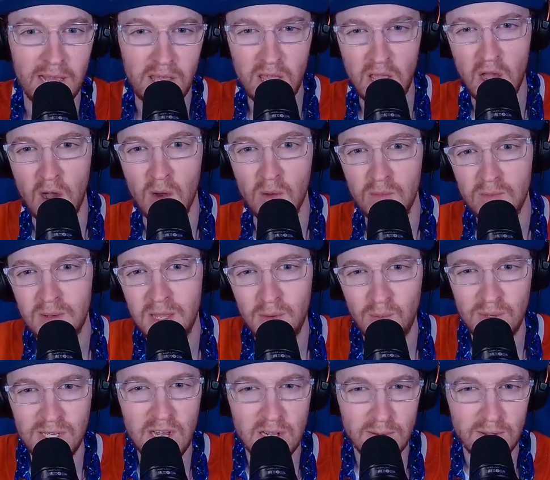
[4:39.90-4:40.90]
yo, can we
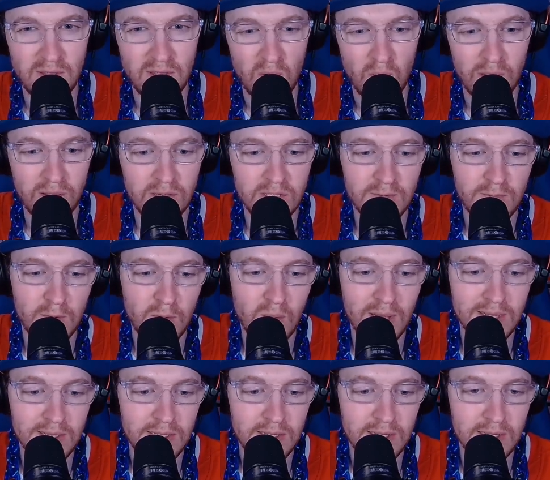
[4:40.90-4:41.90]
talk about the Oilers for
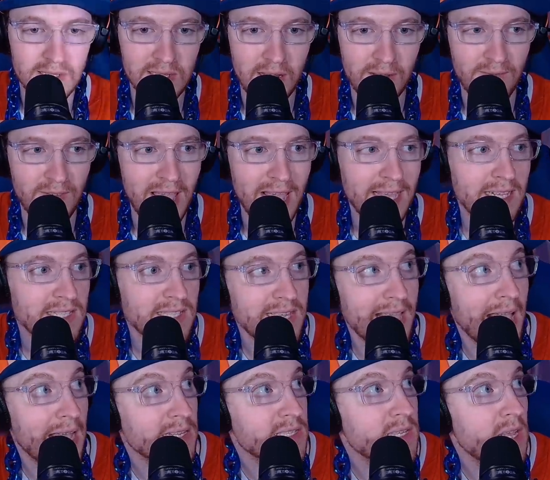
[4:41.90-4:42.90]
once instead of Vegas?
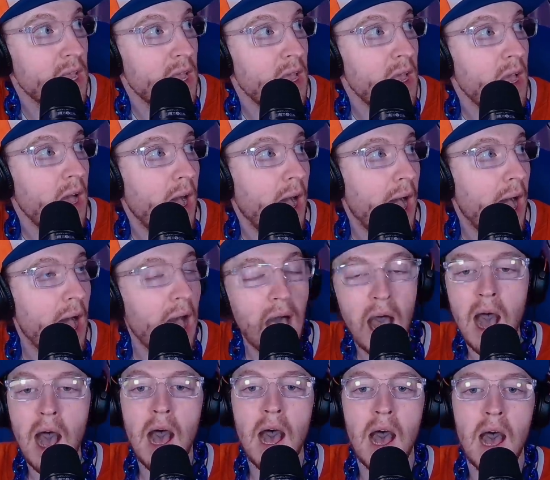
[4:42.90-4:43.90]
Yes.
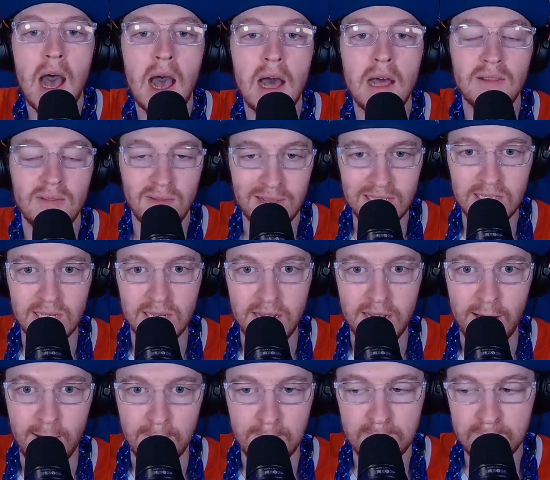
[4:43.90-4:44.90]
Listen
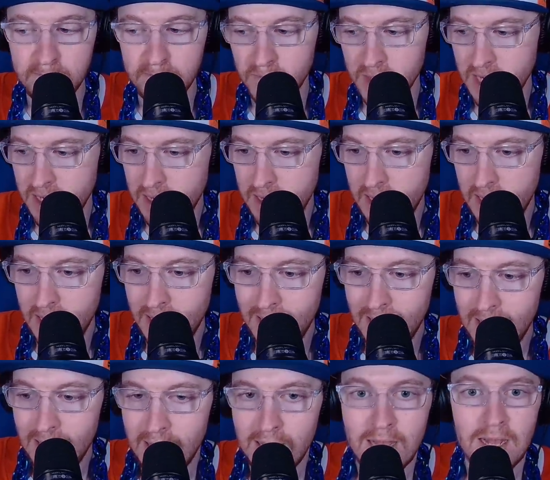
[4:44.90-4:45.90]
here.
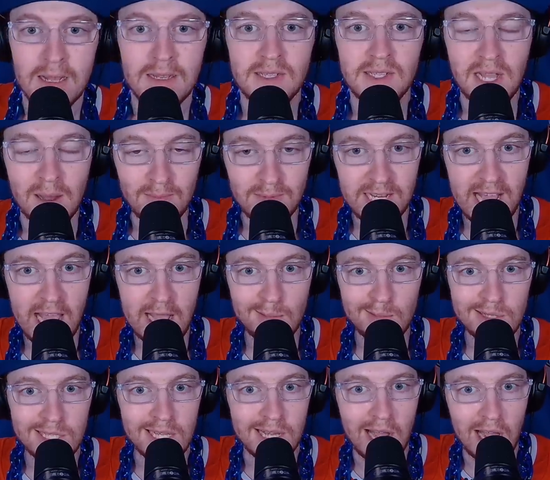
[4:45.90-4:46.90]

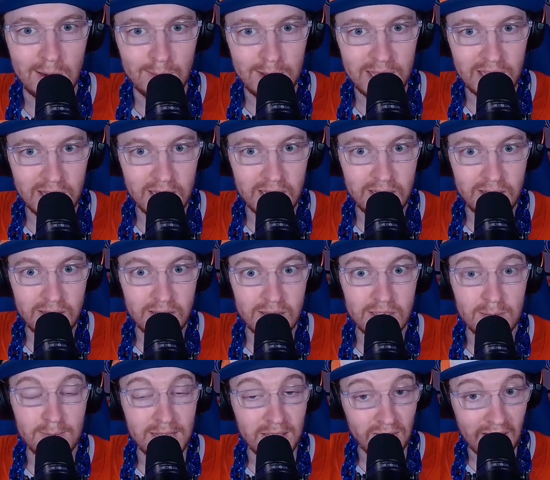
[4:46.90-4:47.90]
Sometimes you got to be good to
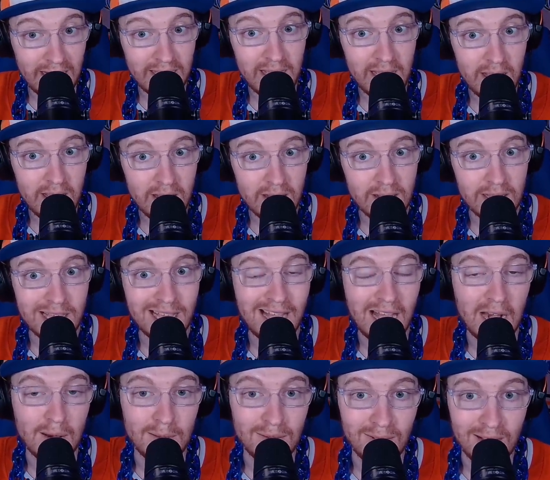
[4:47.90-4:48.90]
be lucky. You got
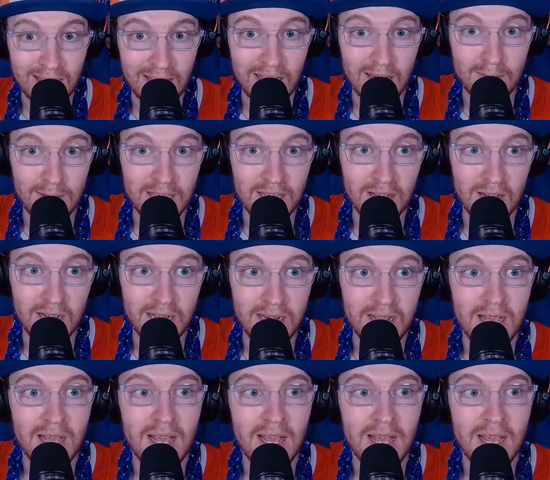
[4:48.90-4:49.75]
to be lucky to be good.